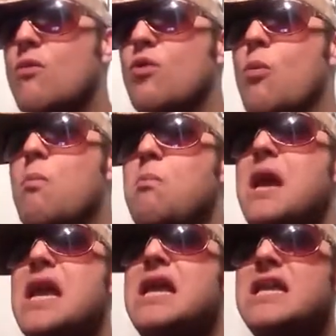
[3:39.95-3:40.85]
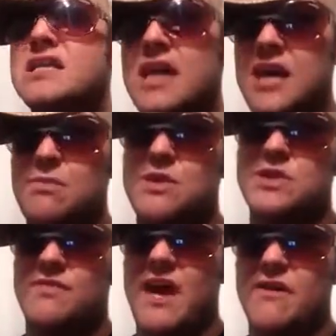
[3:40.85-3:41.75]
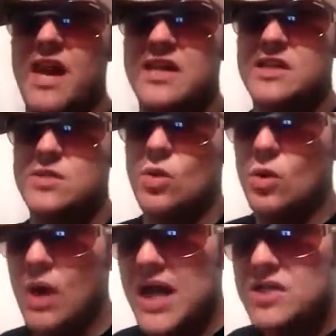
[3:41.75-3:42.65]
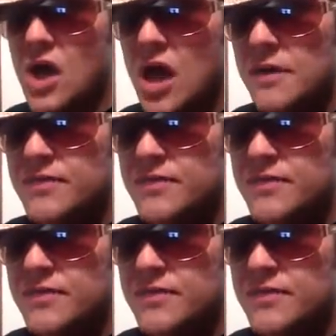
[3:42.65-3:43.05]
of your many statements of how racist all whites are.